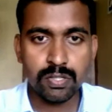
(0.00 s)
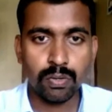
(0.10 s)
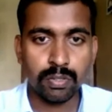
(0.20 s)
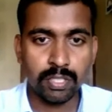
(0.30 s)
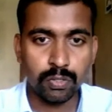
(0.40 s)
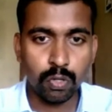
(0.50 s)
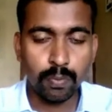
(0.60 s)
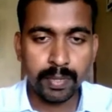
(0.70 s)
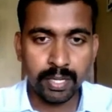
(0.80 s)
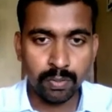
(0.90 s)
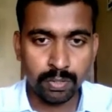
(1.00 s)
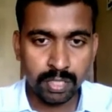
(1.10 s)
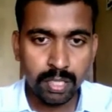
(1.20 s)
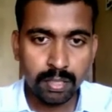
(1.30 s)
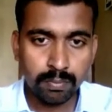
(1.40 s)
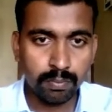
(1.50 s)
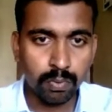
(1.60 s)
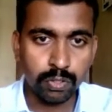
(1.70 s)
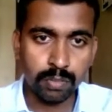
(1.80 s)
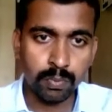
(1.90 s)
on the top and on the
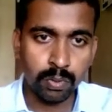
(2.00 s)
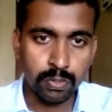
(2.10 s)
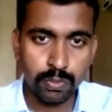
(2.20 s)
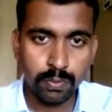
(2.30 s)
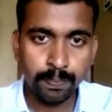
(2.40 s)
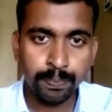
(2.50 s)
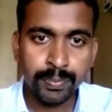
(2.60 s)
bottom also.